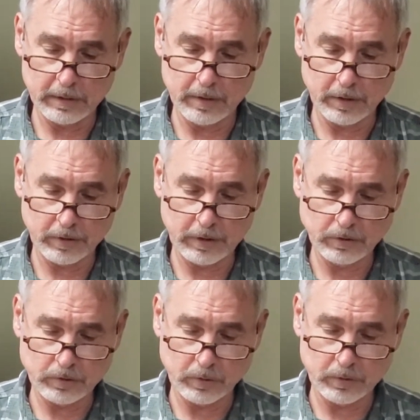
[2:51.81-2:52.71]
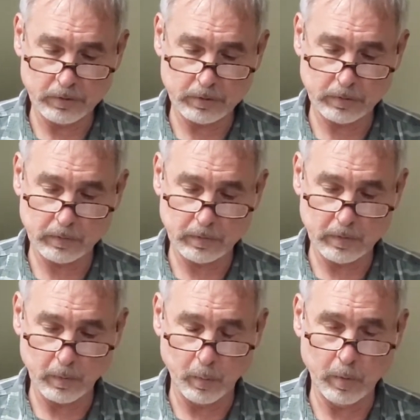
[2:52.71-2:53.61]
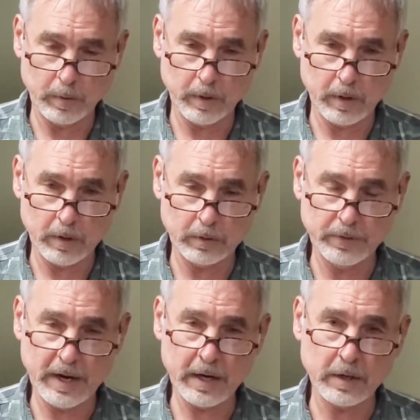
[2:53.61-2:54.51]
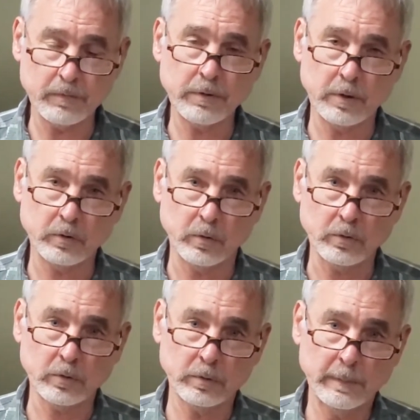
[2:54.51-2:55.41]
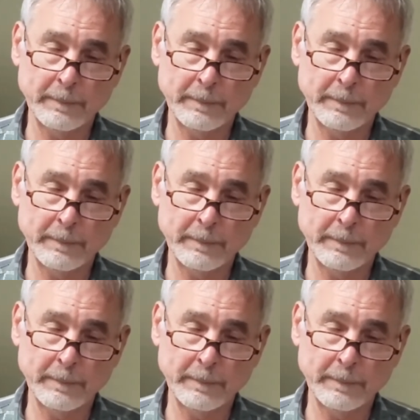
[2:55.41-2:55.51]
the thistles were all native thistles.